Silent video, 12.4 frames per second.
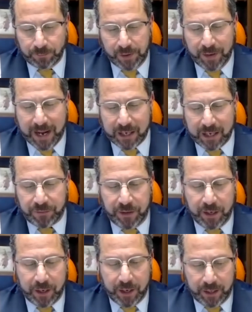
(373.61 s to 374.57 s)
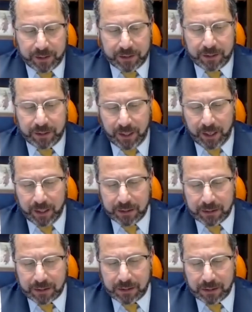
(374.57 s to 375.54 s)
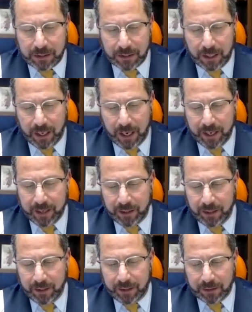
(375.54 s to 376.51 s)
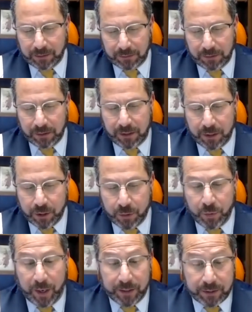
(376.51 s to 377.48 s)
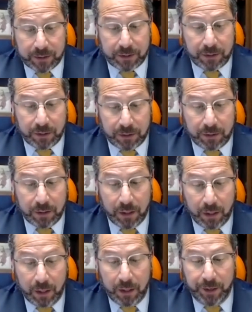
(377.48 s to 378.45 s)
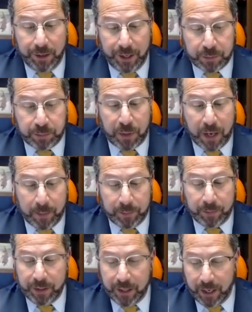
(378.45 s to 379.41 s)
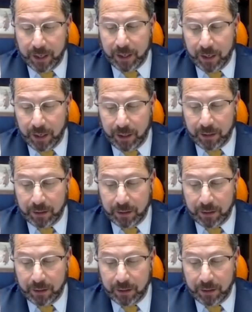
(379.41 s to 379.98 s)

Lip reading: As for the United States, I think the US is probably getting hit